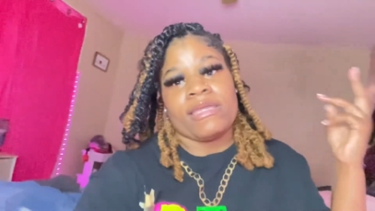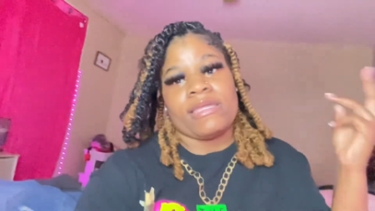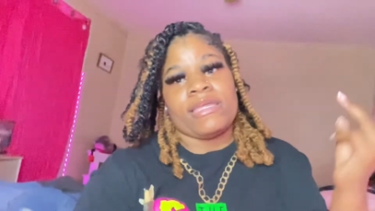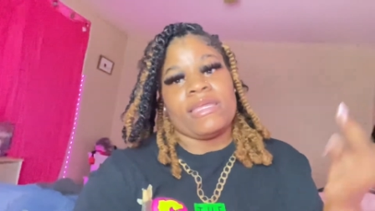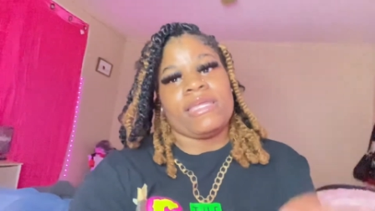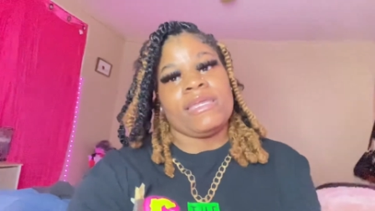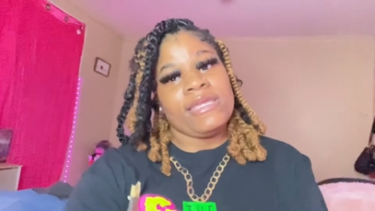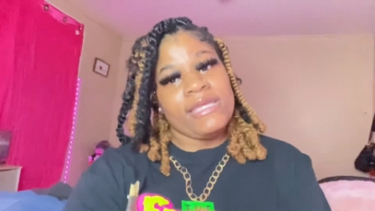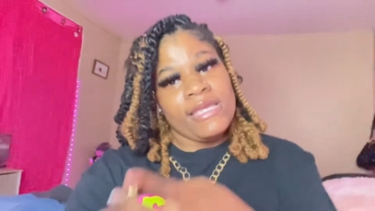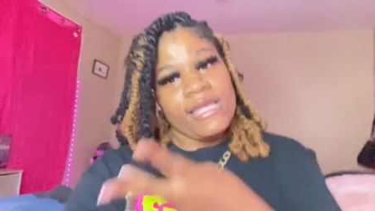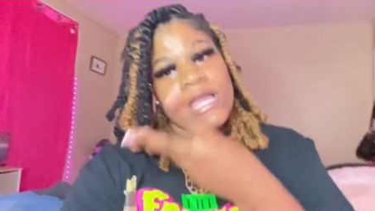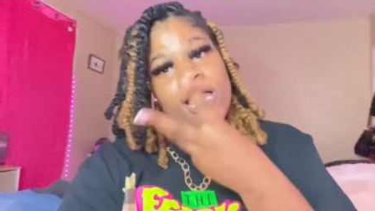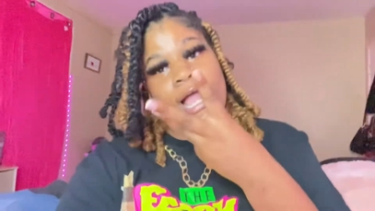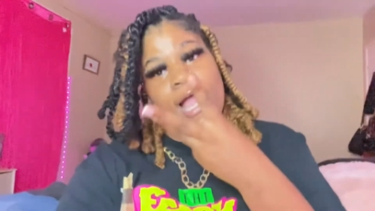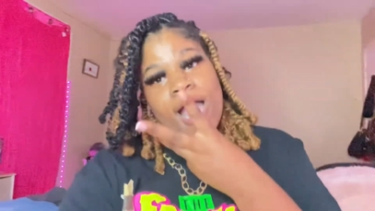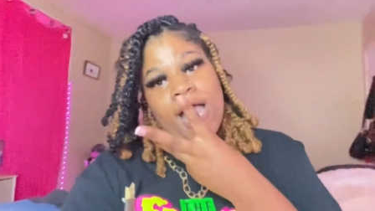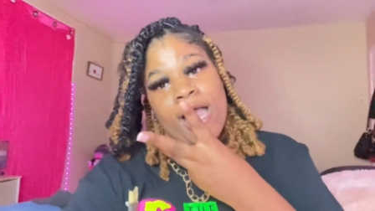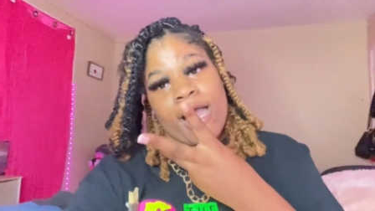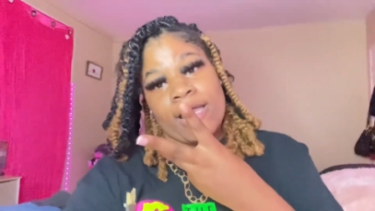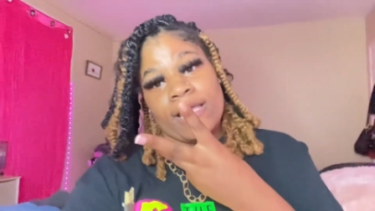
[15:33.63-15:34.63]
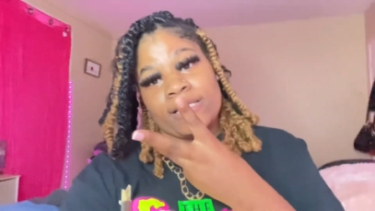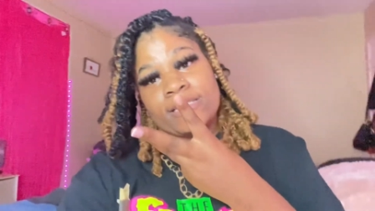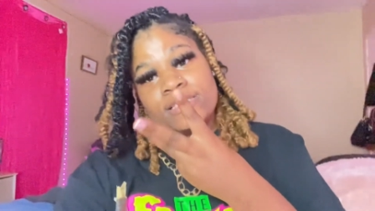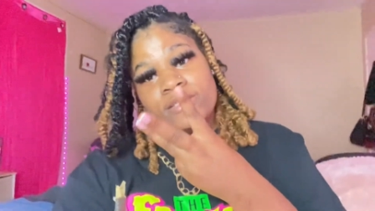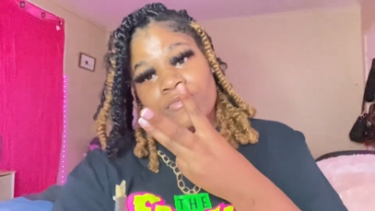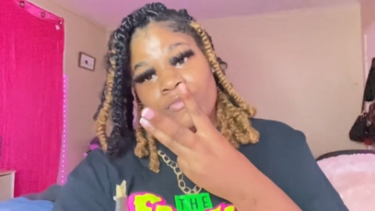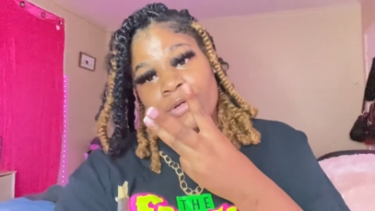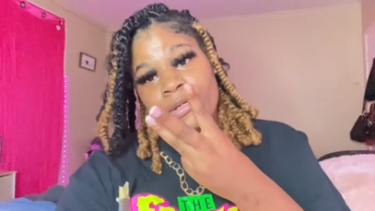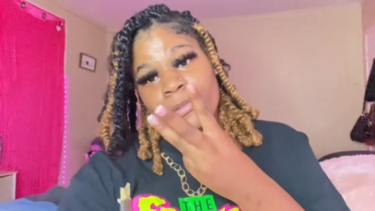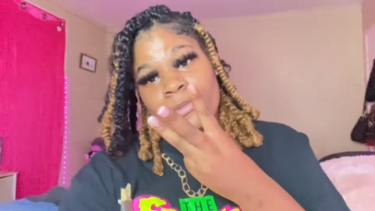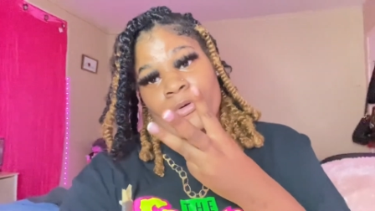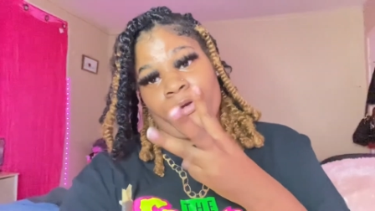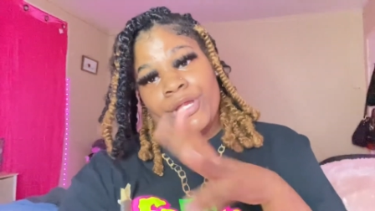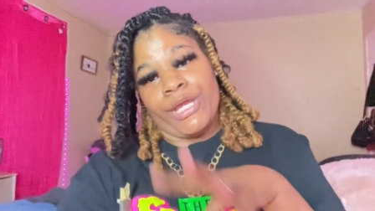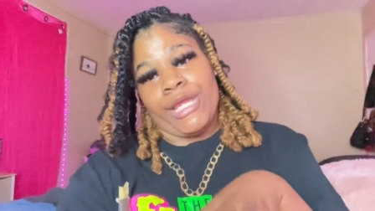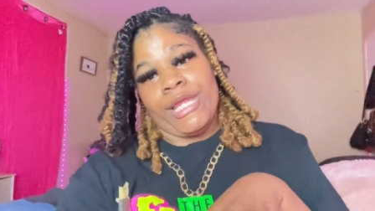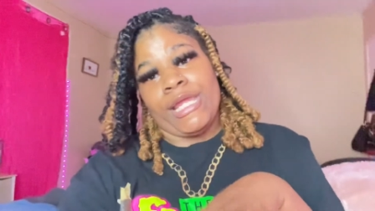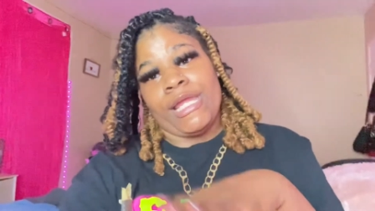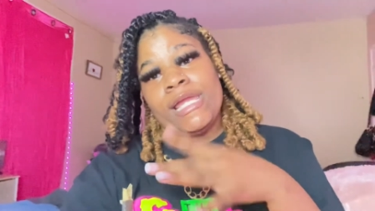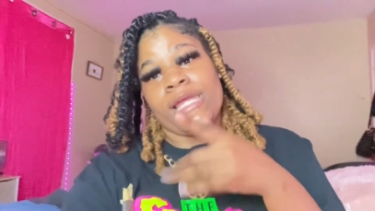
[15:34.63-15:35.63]
and I ate some whipped
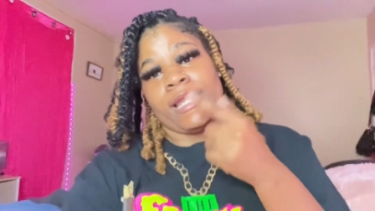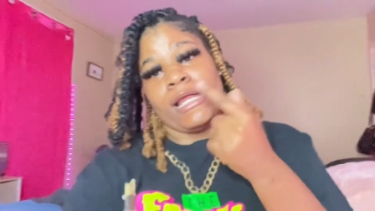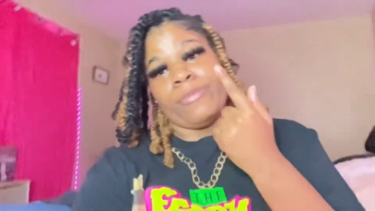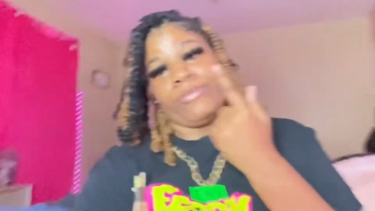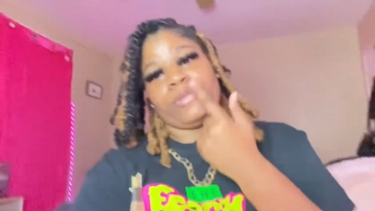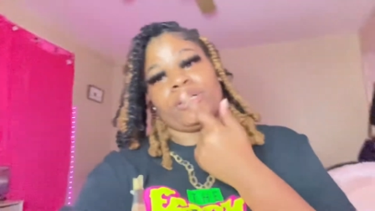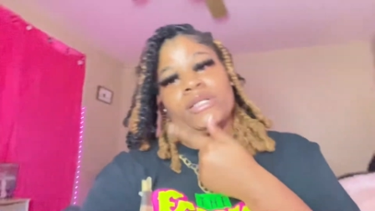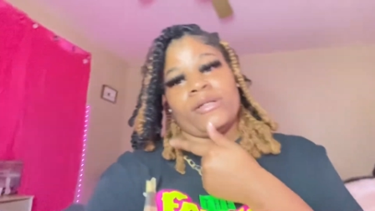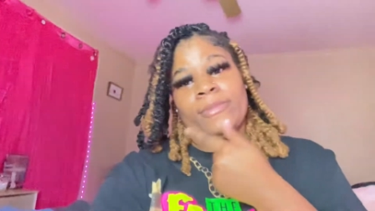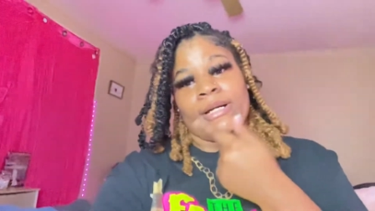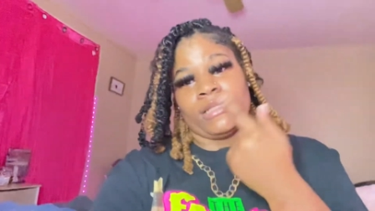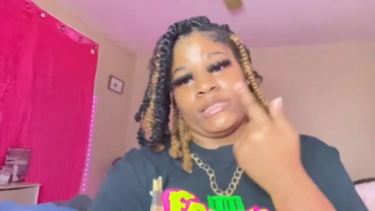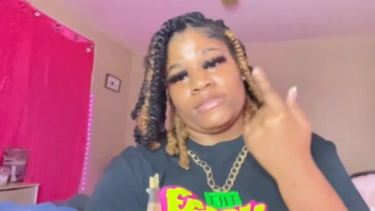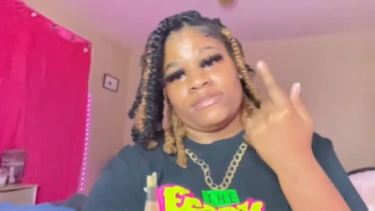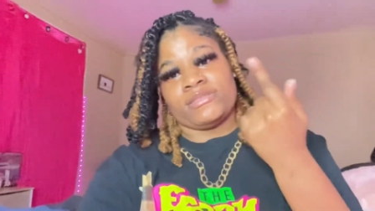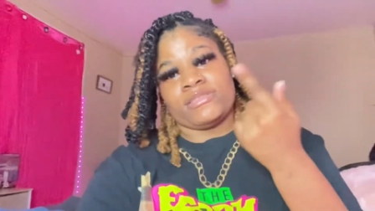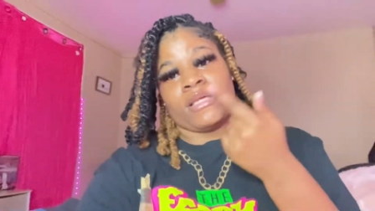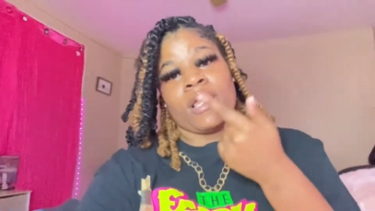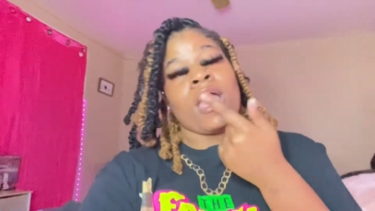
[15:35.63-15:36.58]
cream and I put it on my lips.